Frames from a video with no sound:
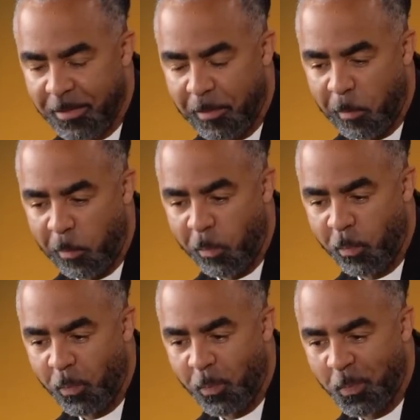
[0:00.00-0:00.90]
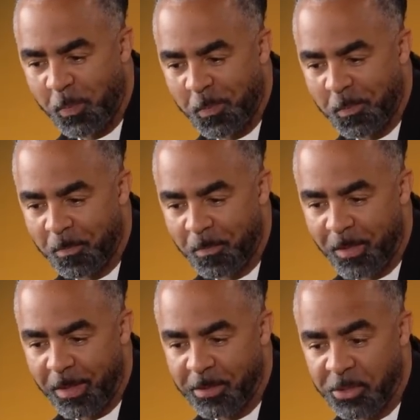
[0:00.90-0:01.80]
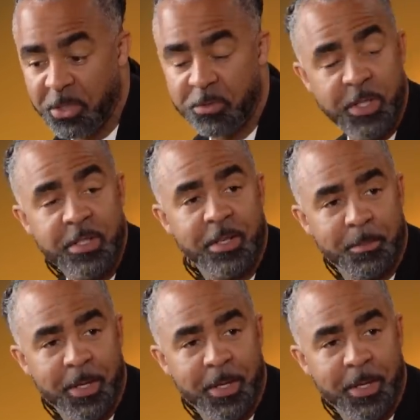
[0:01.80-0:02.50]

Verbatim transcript: Um, he just recently